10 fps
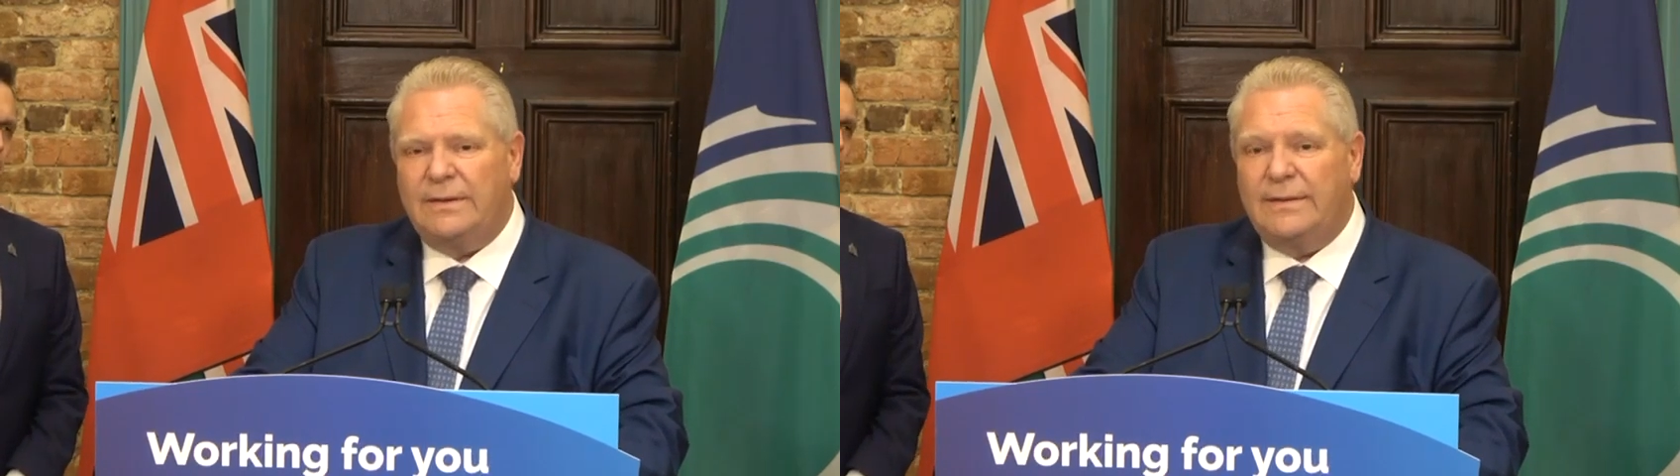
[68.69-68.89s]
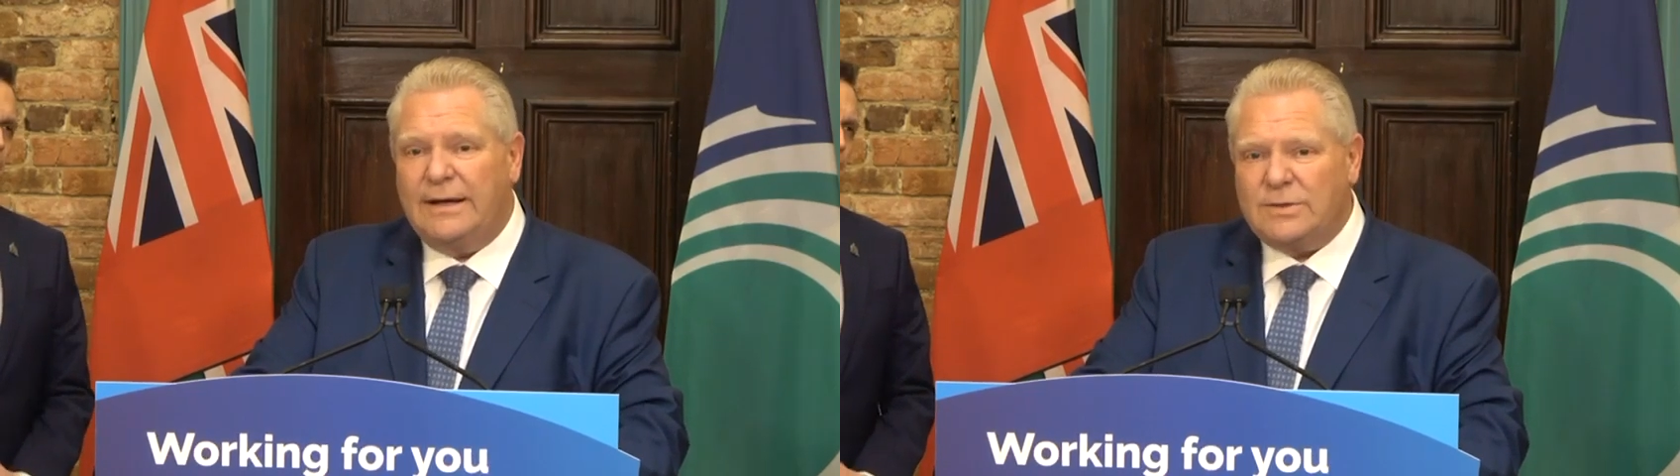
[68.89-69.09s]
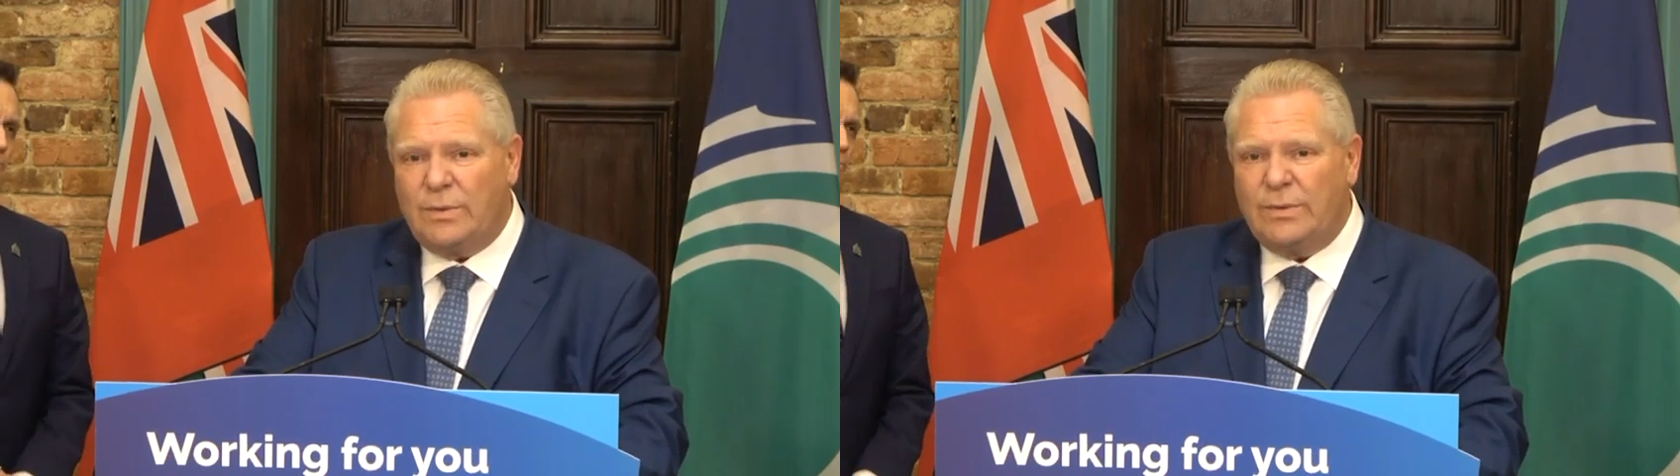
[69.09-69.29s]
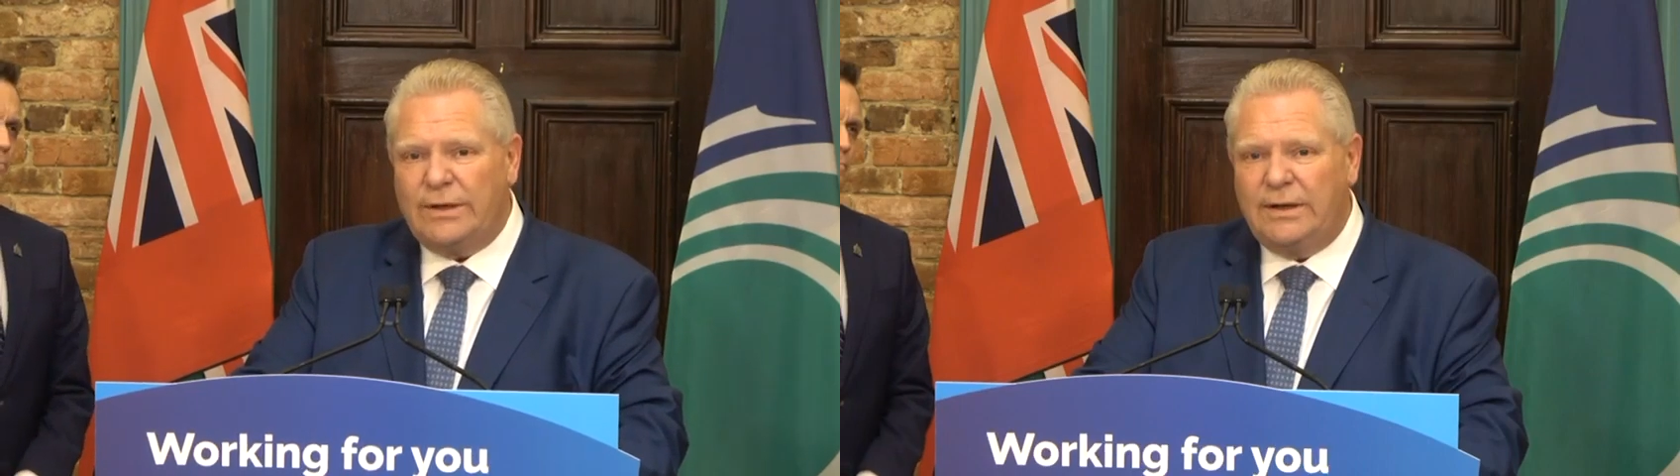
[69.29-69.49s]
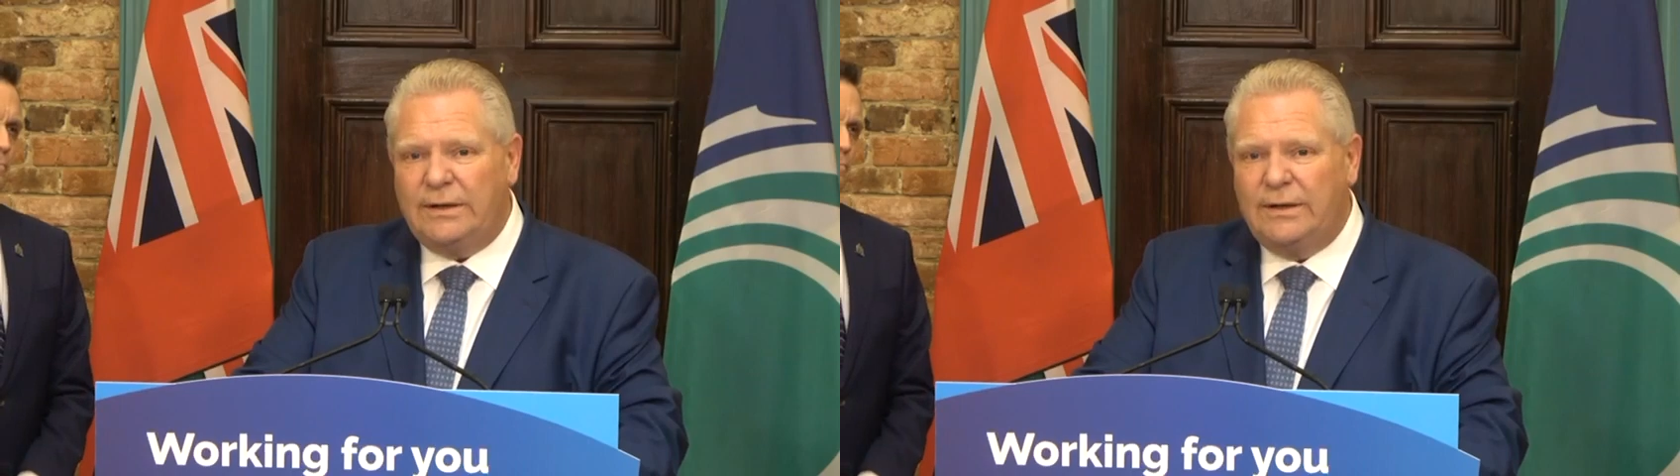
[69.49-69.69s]
That's what we
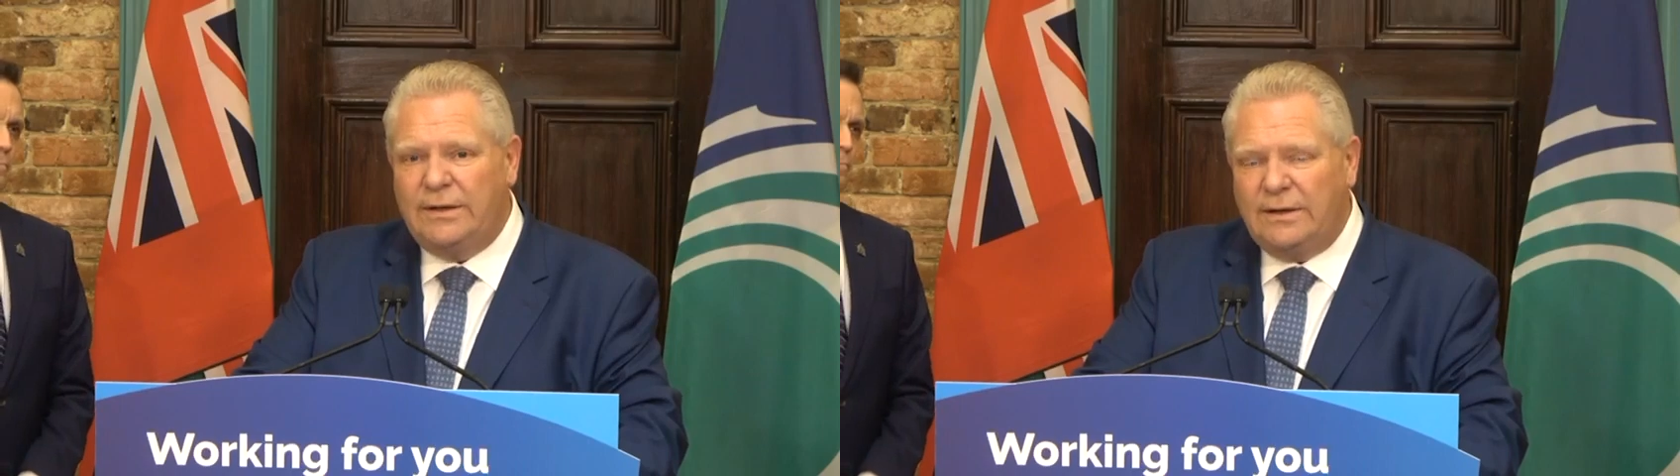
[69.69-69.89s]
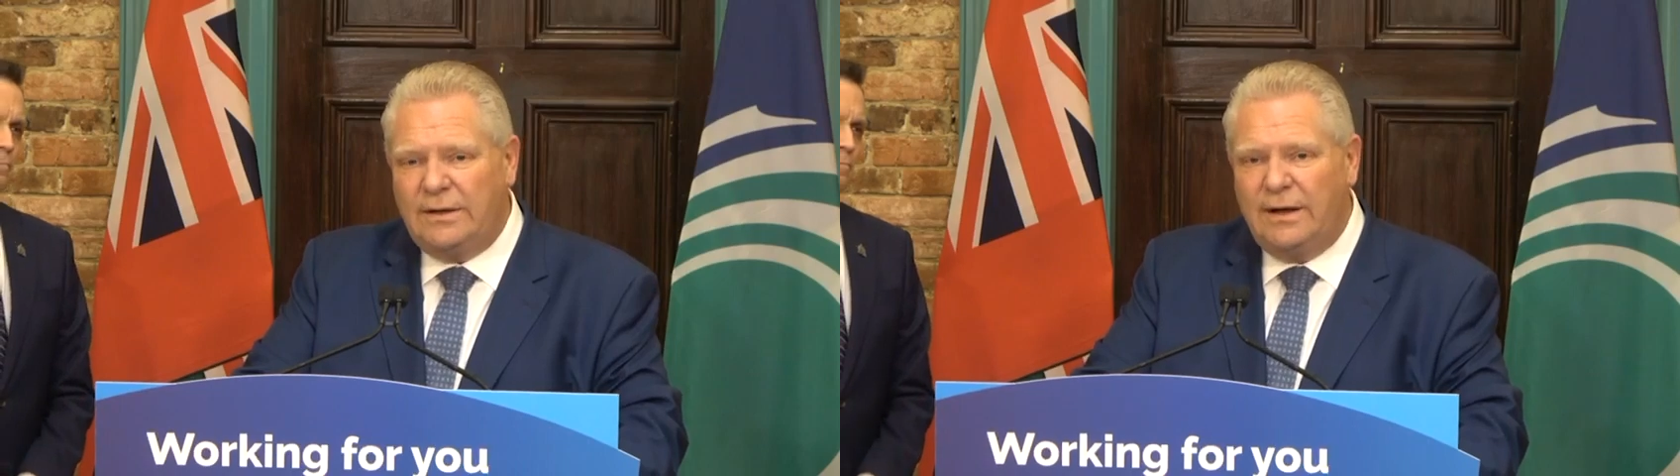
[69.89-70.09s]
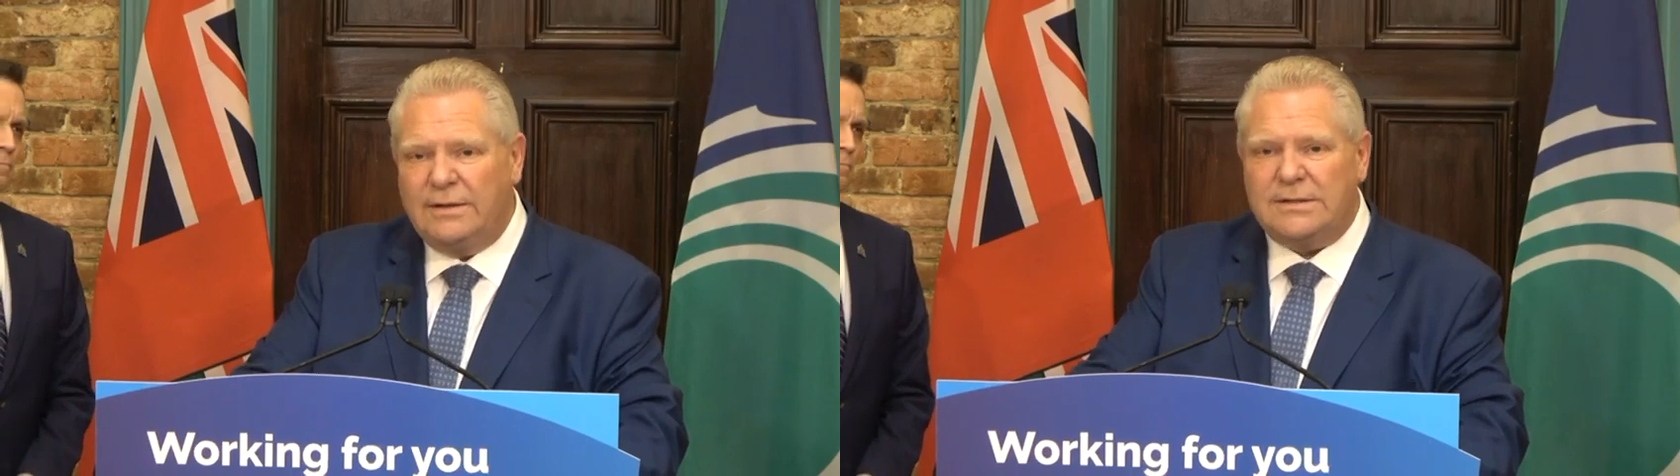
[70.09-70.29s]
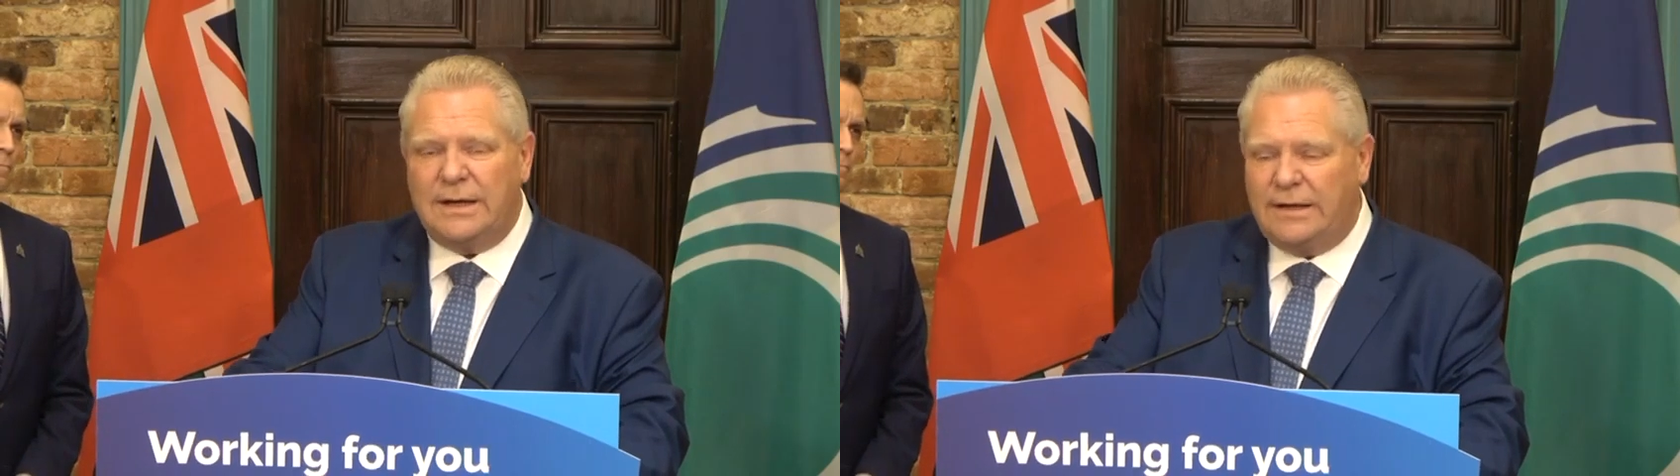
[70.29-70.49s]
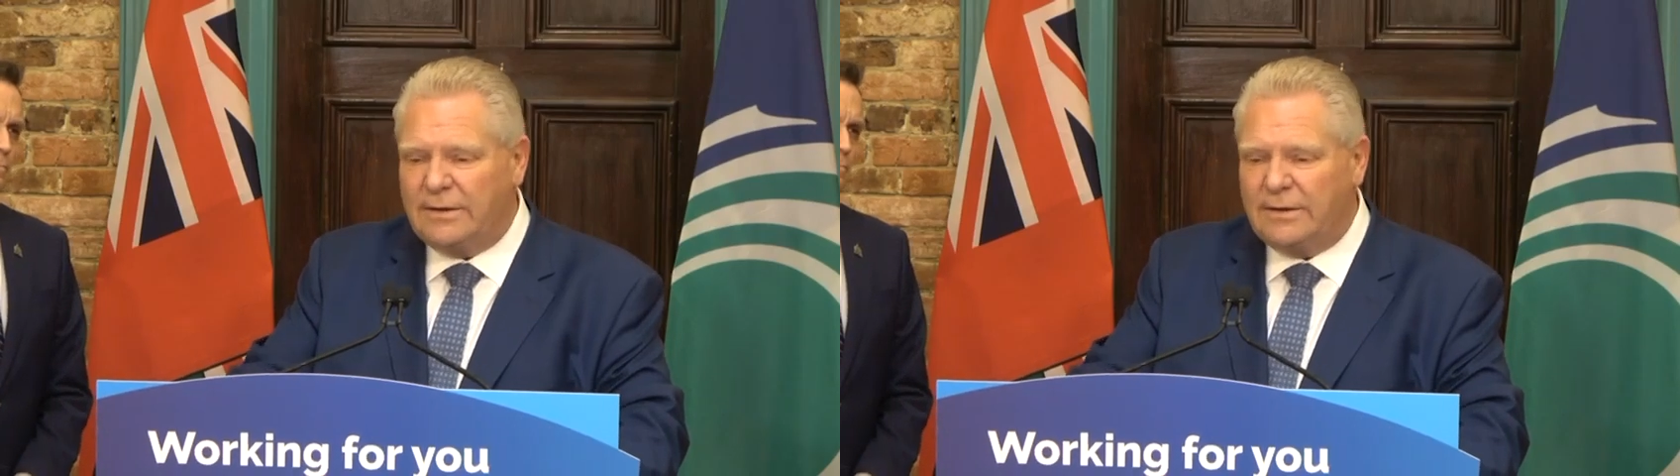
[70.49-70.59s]
need. Not say,